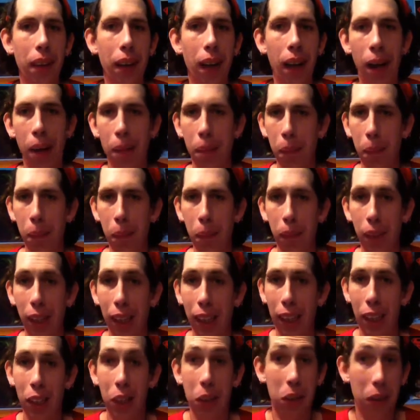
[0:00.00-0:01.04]
I'm
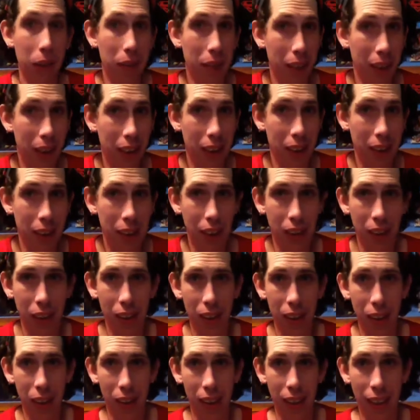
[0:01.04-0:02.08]
extremely
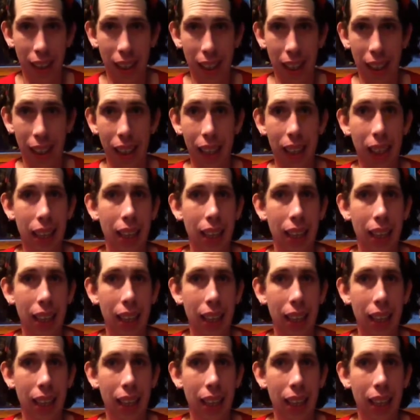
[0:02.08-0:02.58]
insecure today,